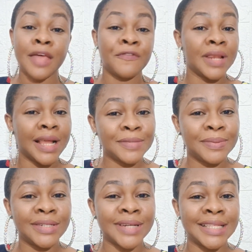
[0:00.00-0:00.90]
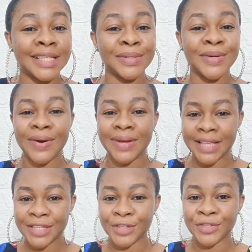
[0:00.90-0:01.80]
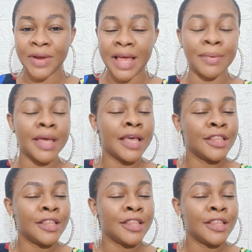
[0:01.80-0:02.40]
If you love spiritual tips, go on and subscribe.